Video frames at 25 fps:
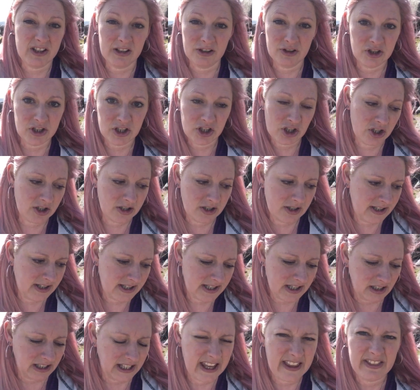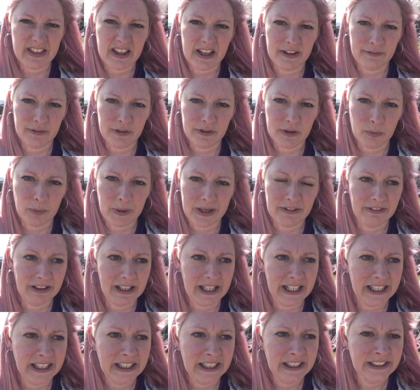I just stuck it in there for the weight,
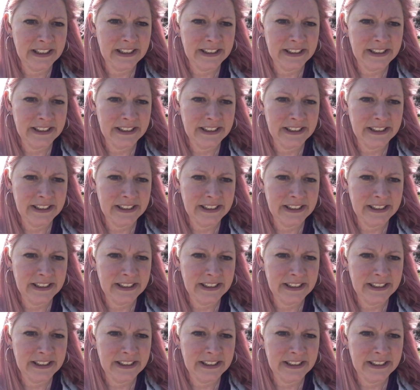really.